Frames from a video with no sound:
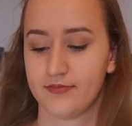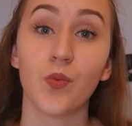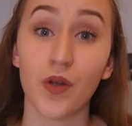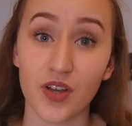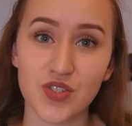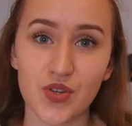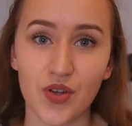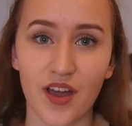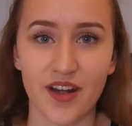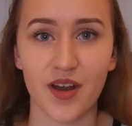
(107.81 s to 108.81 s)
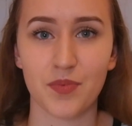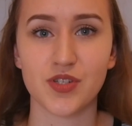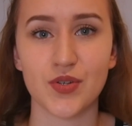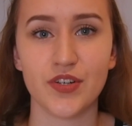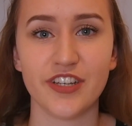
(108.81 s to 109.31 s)
We also got an
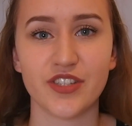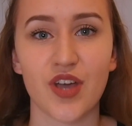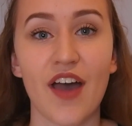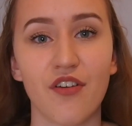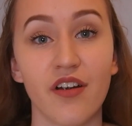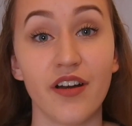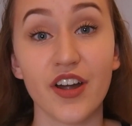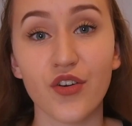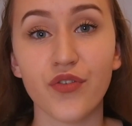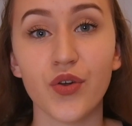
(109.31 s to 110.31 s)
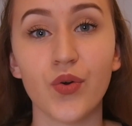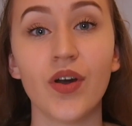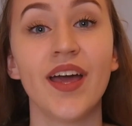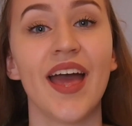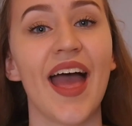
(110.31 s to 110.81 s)
opportunity to have our interview,
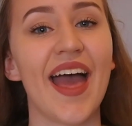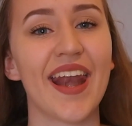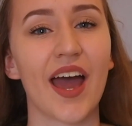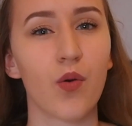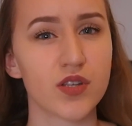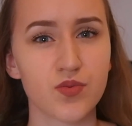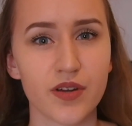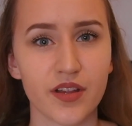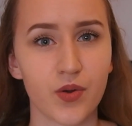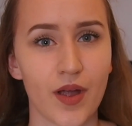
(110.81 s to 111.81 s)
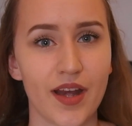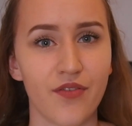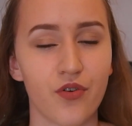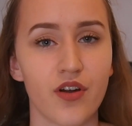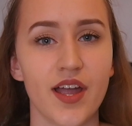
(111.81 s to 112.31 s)
and I wasn't really ready
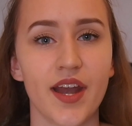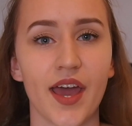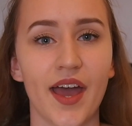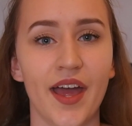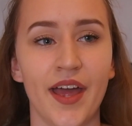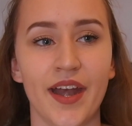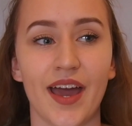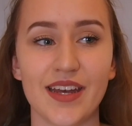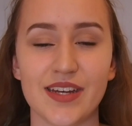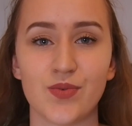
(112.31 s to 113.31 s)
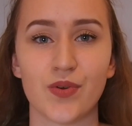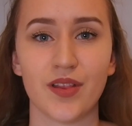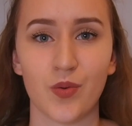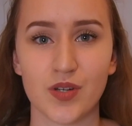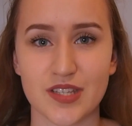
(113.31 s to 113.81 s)
for it and I didn't
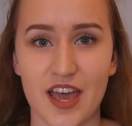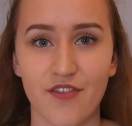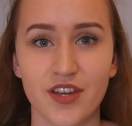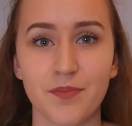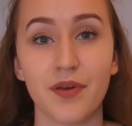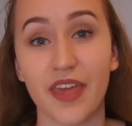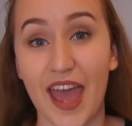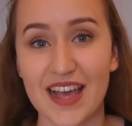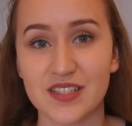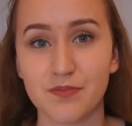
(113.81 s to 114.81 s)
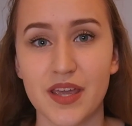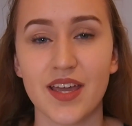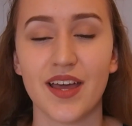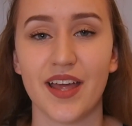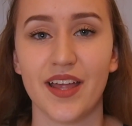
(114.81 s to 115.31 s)
really want to have it, but they asked
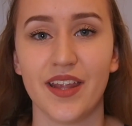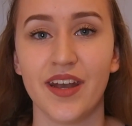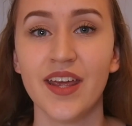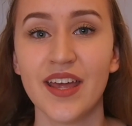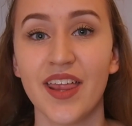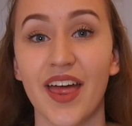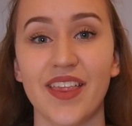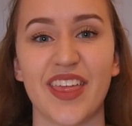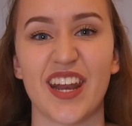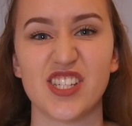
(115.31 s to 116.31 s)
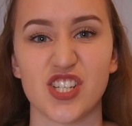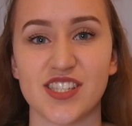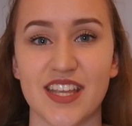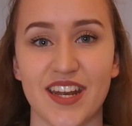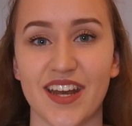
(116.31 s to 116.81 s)
me and then I
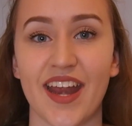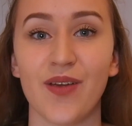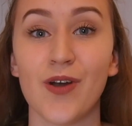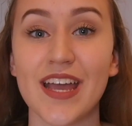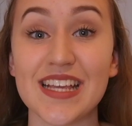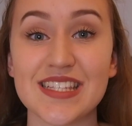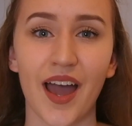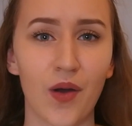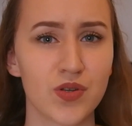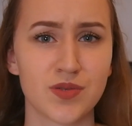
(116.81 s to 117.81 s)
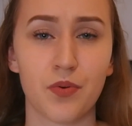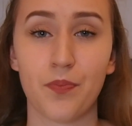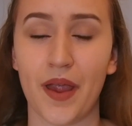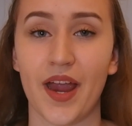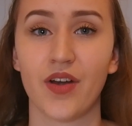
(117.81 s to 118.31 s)
just did it anyways. I wasn't
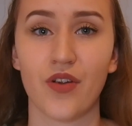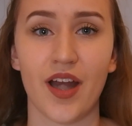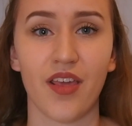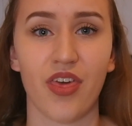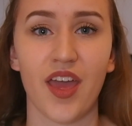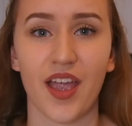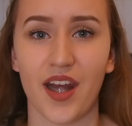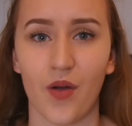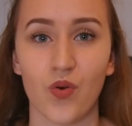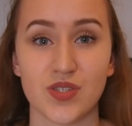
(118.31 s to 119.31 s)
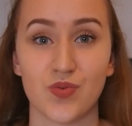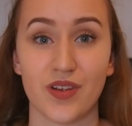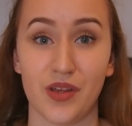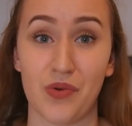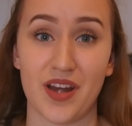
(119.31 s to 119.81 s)
prepared or anything and I wasn't
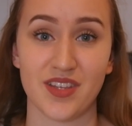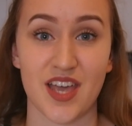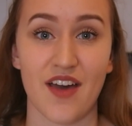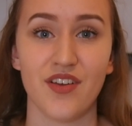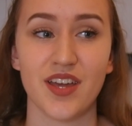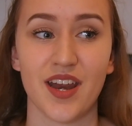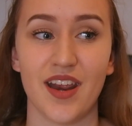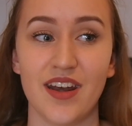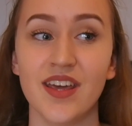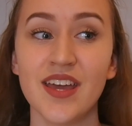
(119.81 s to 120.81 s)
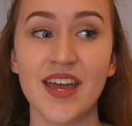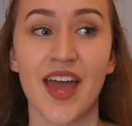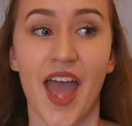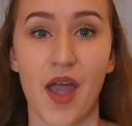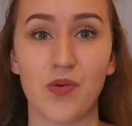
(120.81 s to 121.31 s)
really ready to have it, and
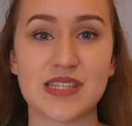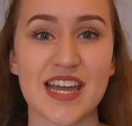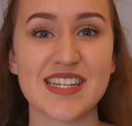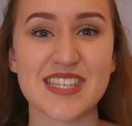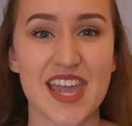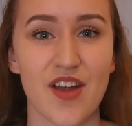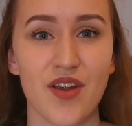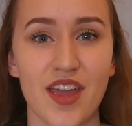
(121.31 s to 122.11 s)
it was kind of scary